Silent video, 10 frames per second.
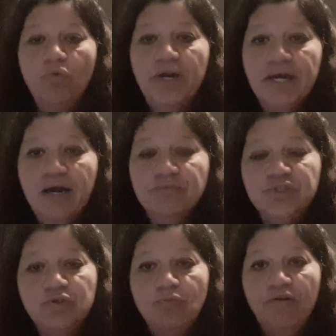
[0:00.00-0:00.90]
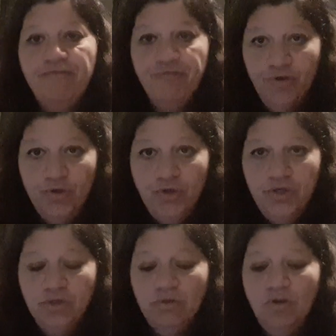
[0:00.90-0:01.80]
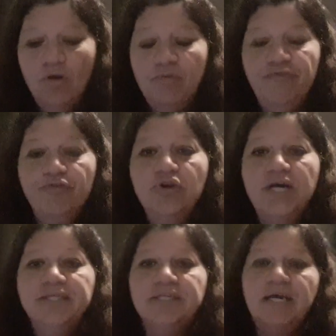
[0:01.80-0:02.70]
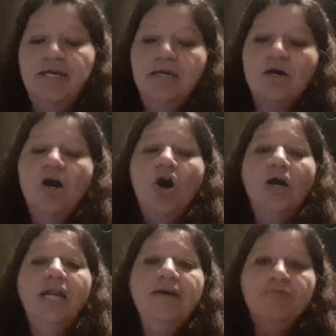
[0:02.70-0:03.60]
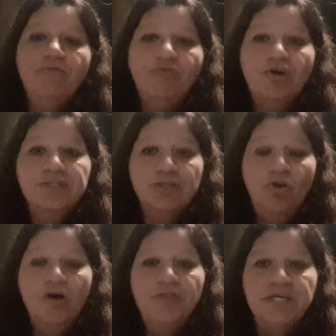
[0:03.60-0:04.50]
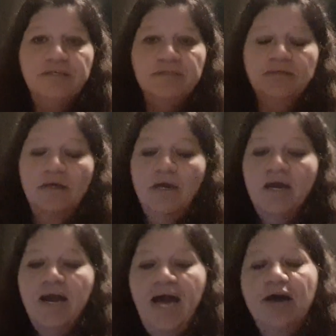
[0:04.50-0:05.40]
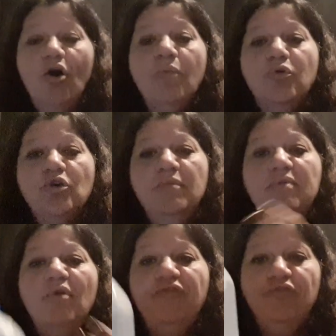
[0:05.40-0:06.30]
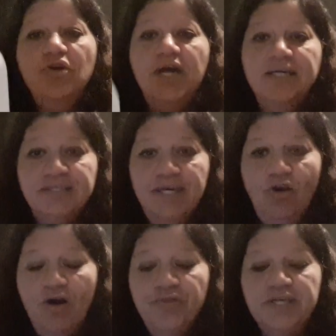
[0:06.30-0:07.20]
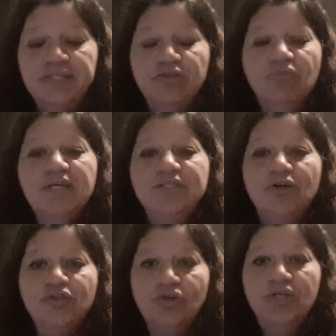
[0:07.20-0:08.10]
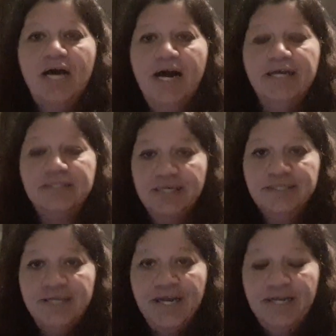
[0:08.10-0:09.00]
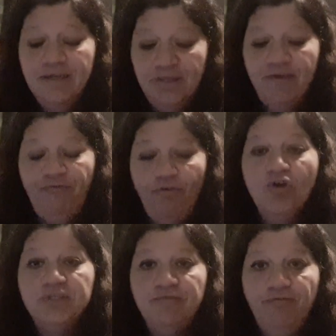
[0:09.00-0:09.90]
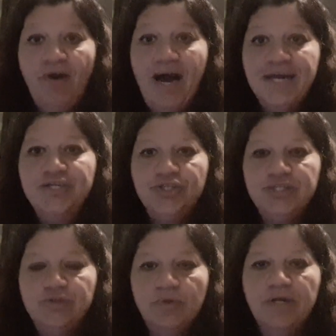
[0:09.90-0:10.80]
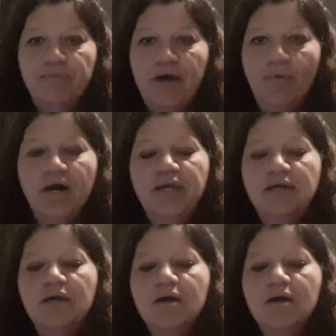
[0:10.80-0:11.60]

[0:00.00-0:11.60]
it comes to my food, like my food esky, I leave them frozen like this, and I put them in my food esky like this. The reason I do that is they're frozen for ages doing them that way.